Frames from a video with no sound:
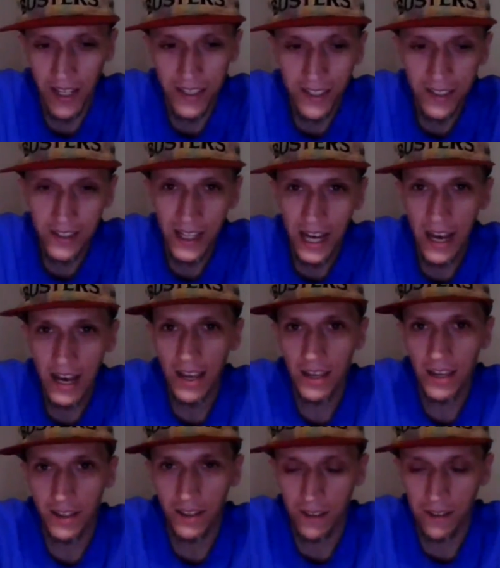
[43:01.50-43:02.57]
It's a
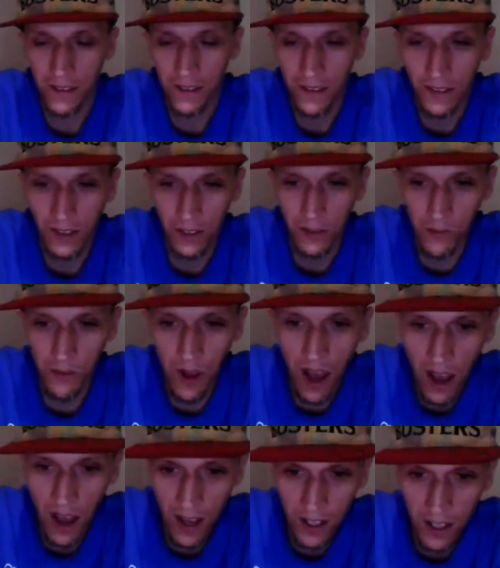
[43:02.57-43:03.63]
tie. But
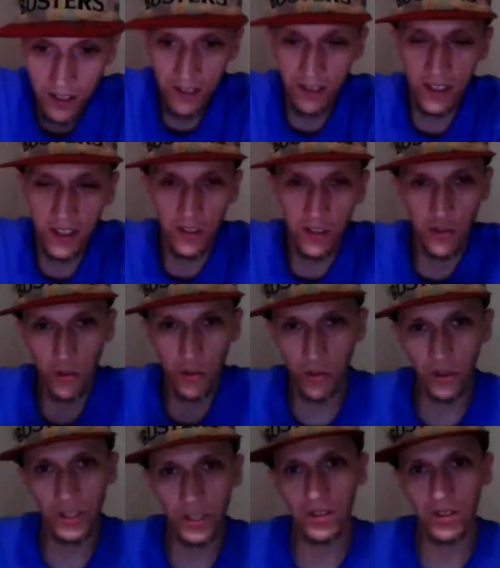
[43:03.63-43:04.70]
honestly,
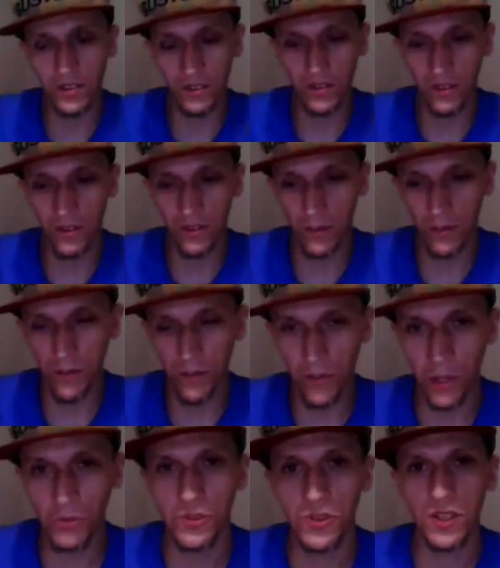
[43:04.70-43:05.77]
truly,
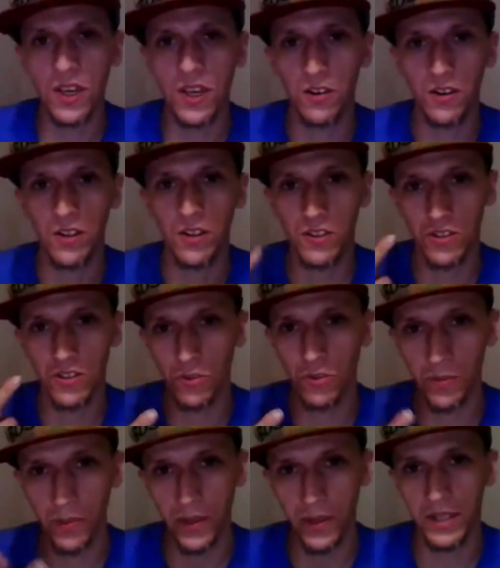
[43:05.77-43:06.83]
most scariest
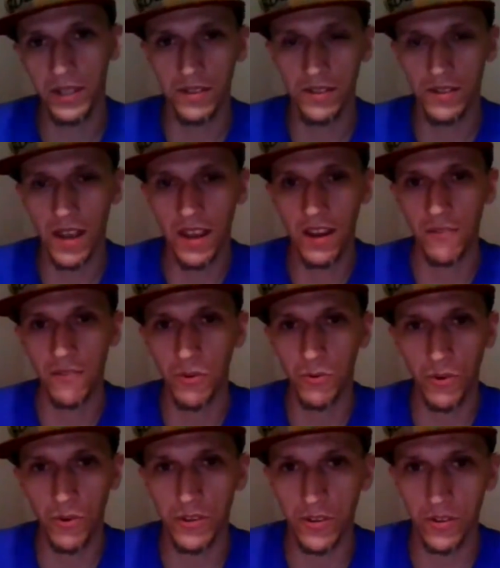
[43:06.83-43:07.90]
2 places I ever
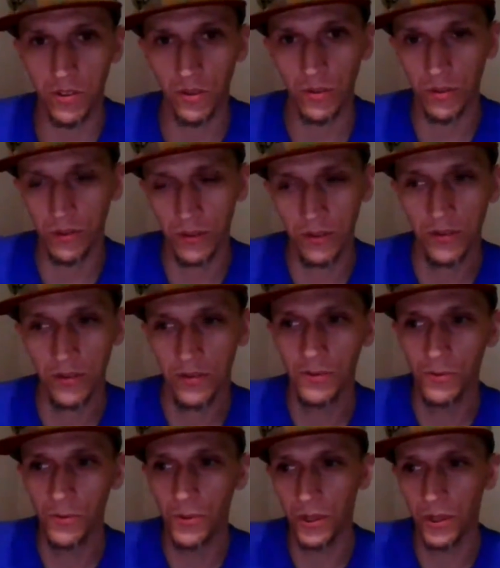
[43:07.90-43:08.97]
went to
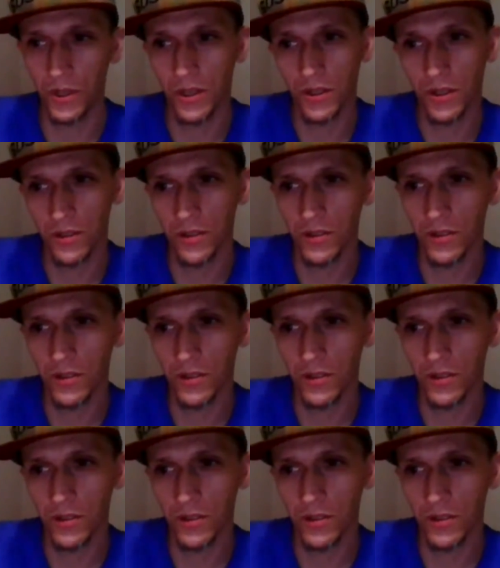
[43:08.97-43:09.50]
were,